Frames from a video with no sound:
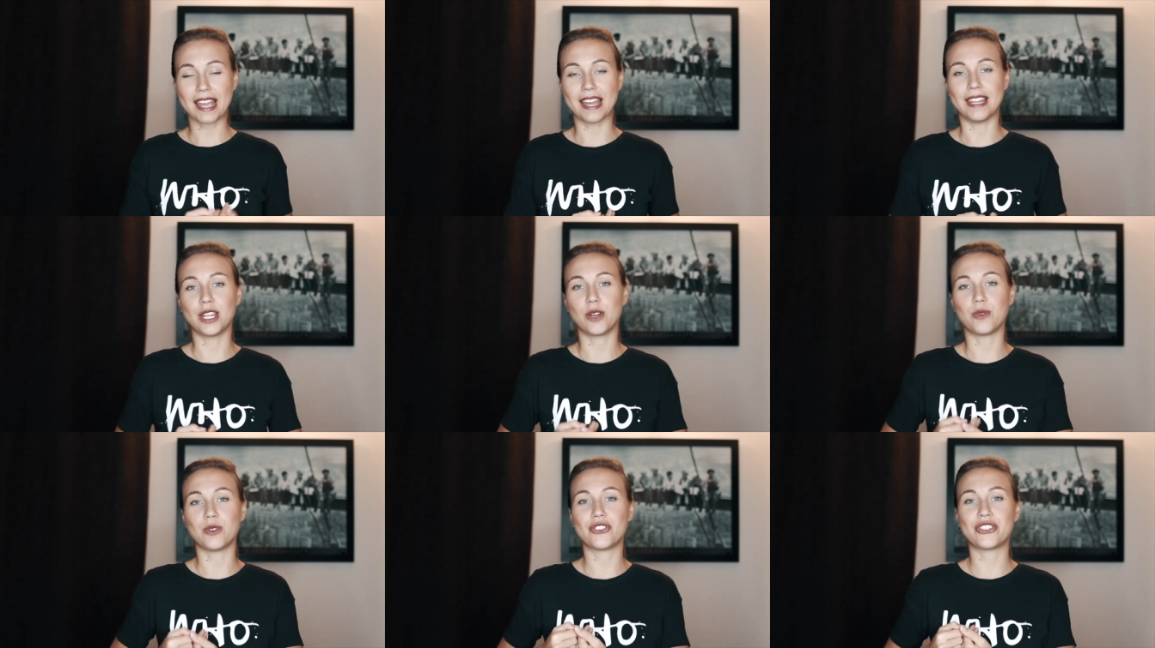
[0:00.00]

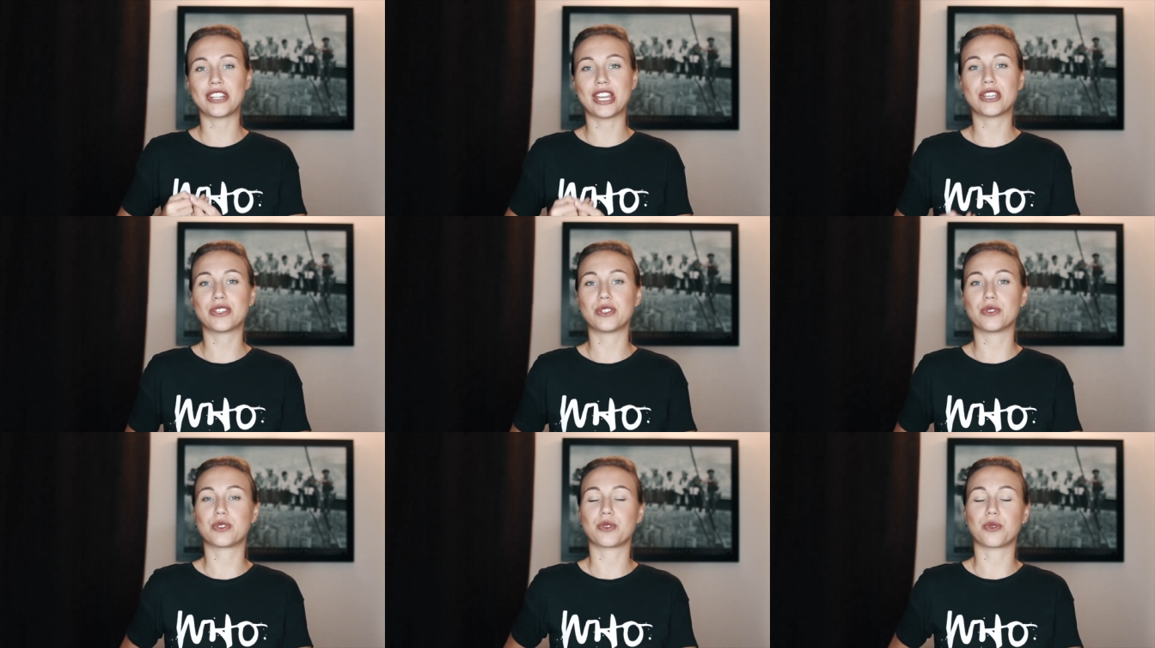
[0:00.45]
and I will
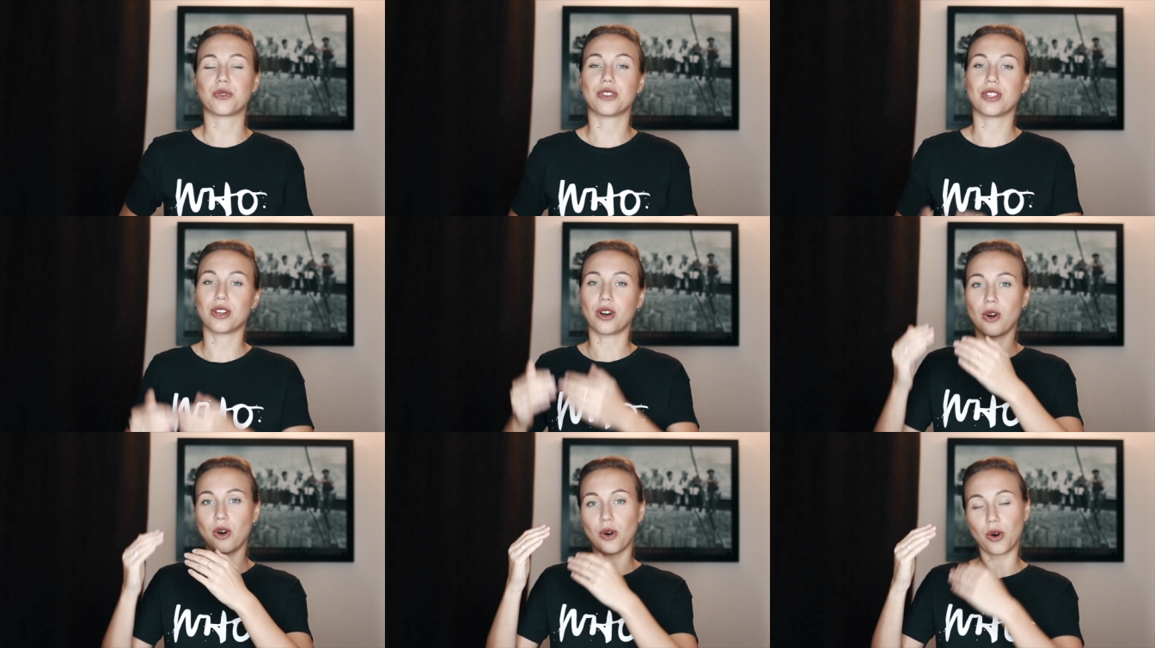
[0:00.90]
take you through
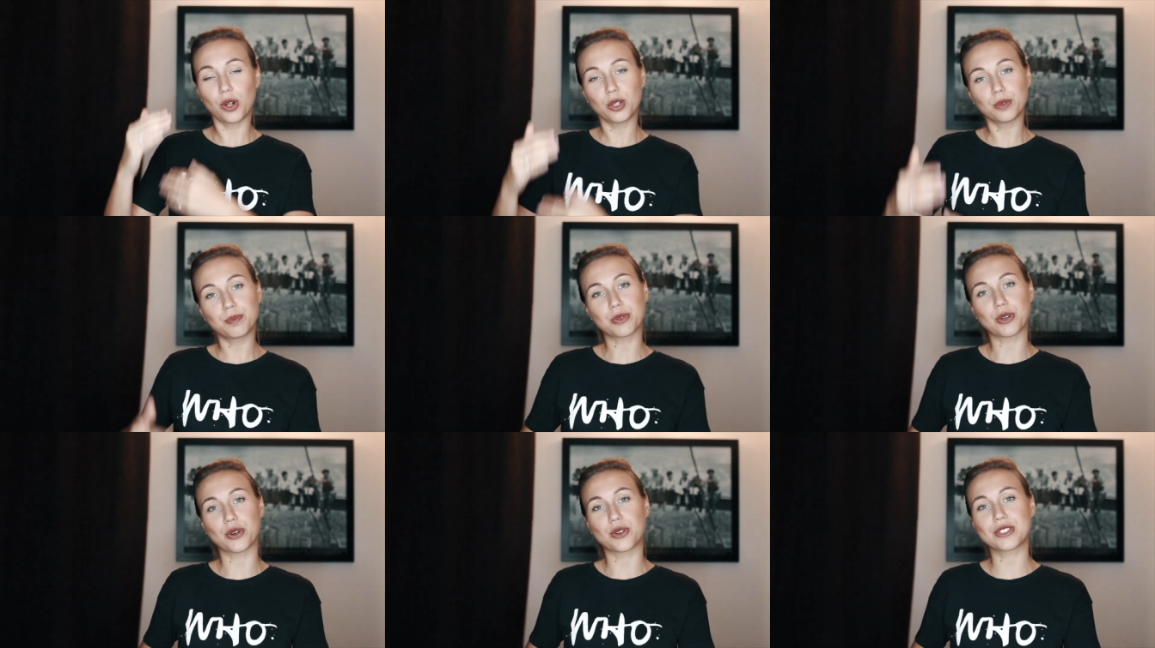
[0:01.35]
the
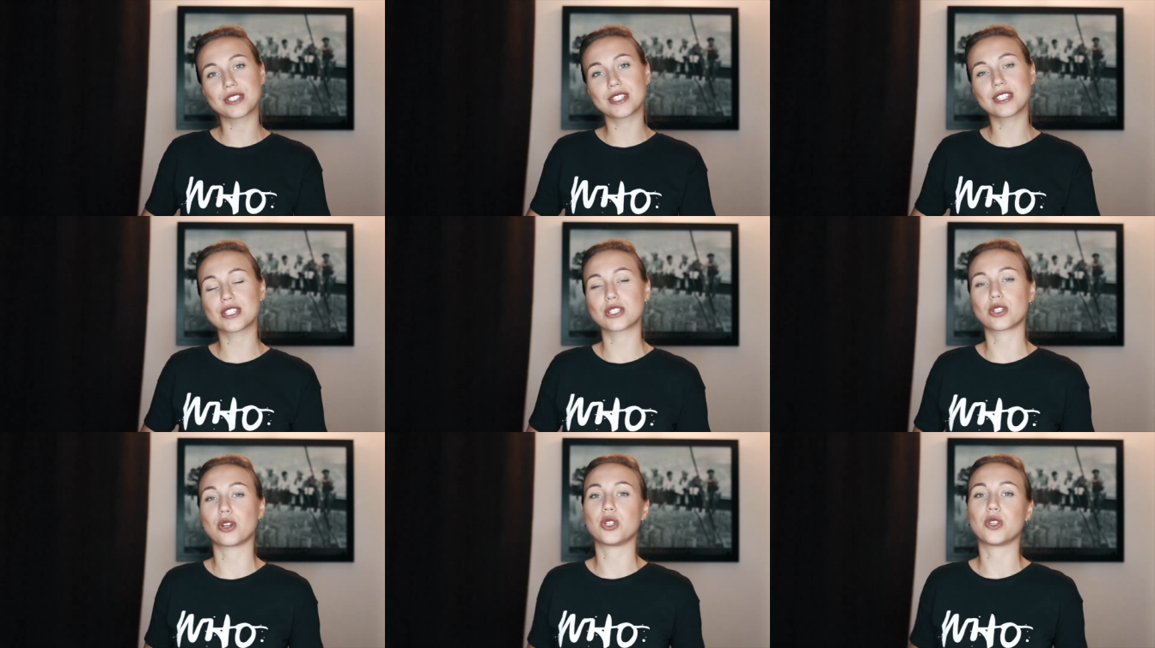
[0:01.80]
whole
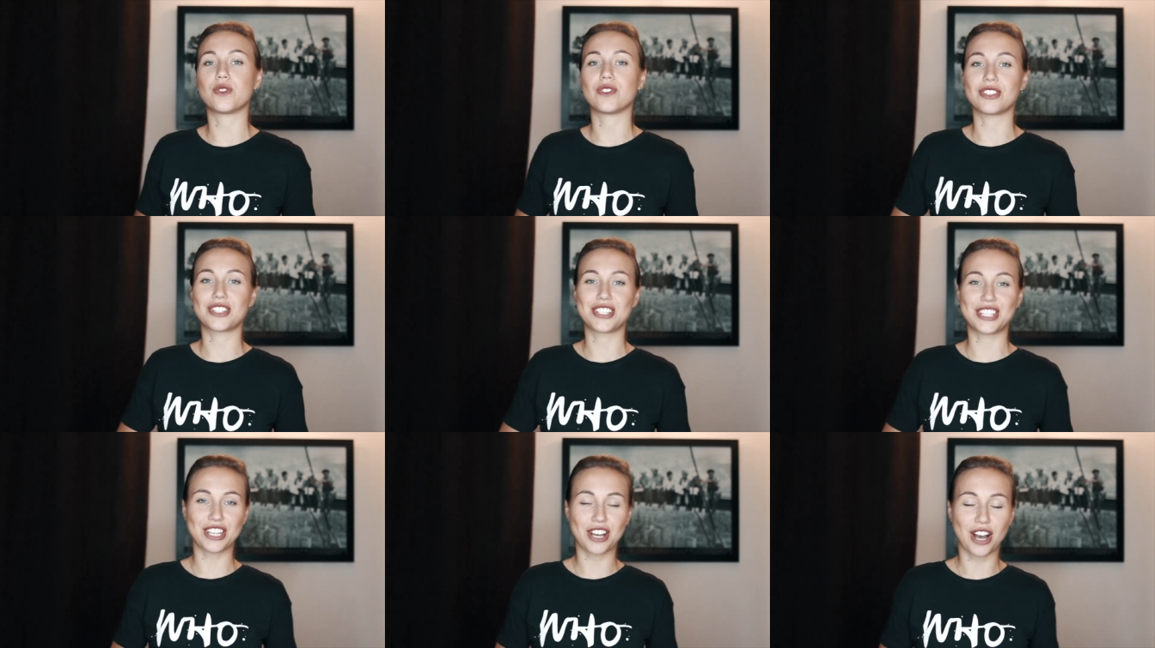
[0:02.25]
process so you
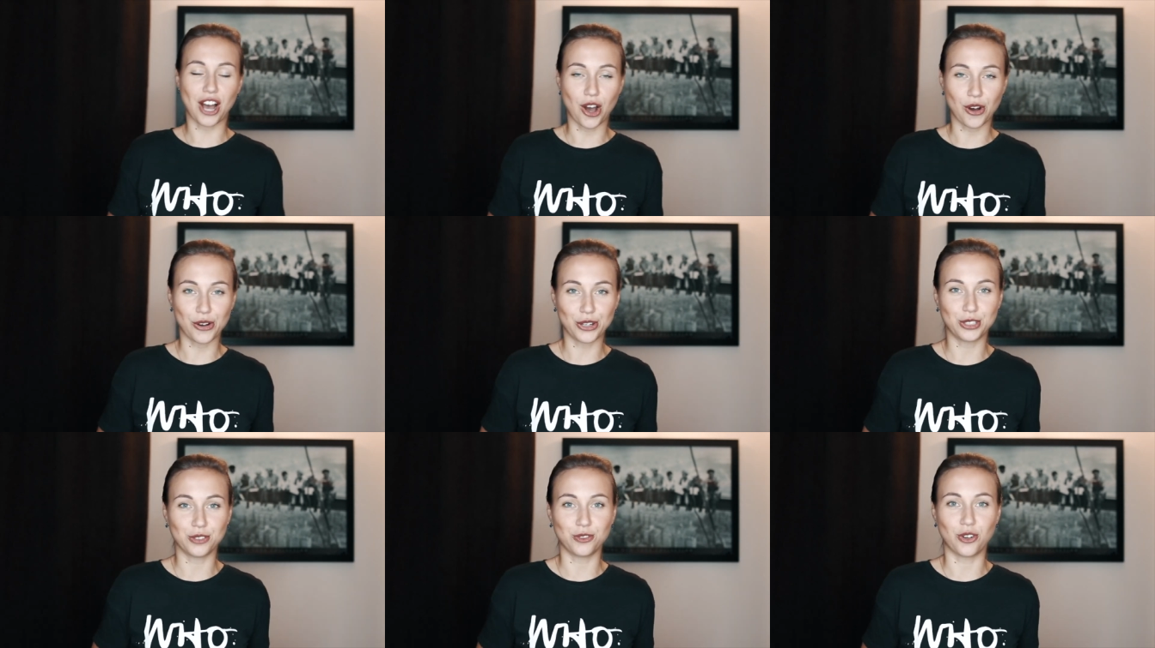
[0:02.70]
will see
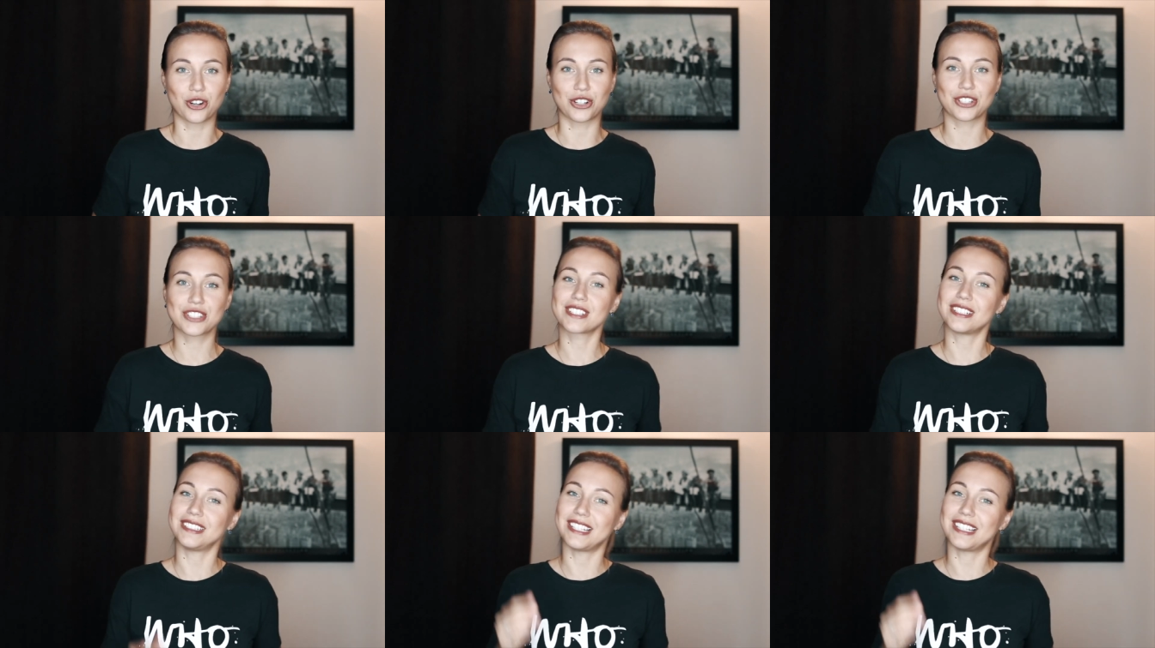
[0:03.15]
how it works.